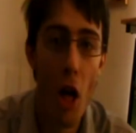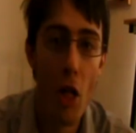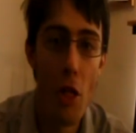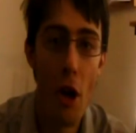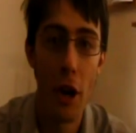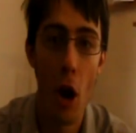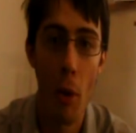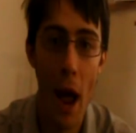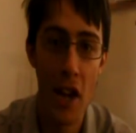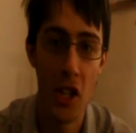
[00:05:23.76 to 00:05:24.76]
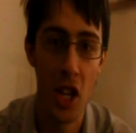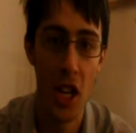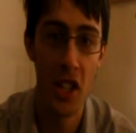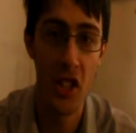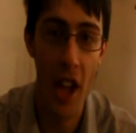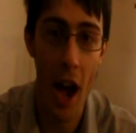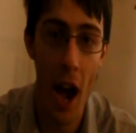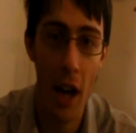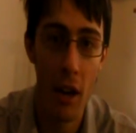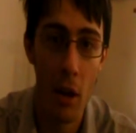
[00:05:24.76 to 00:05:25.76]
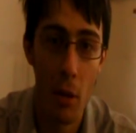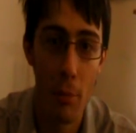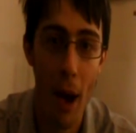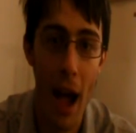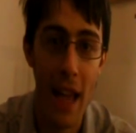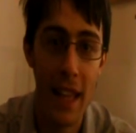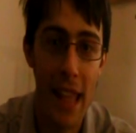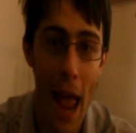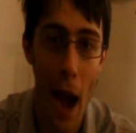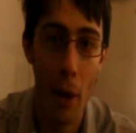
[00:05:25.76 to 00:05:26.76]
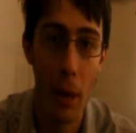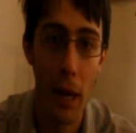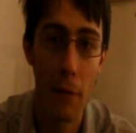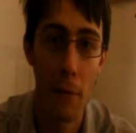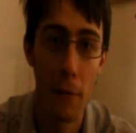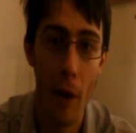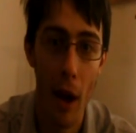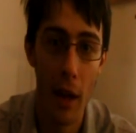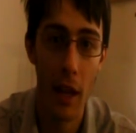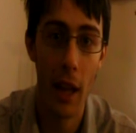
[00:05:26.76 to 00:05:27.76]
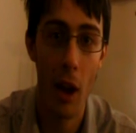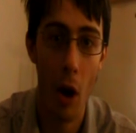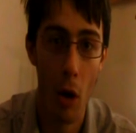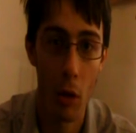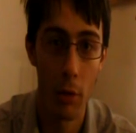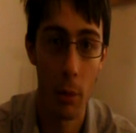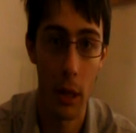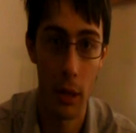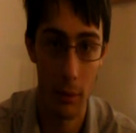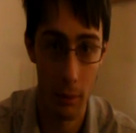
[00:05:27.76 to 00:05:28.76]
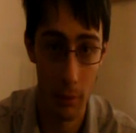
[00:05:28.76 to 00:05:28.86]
The narration is done by Gary fucking Oldman.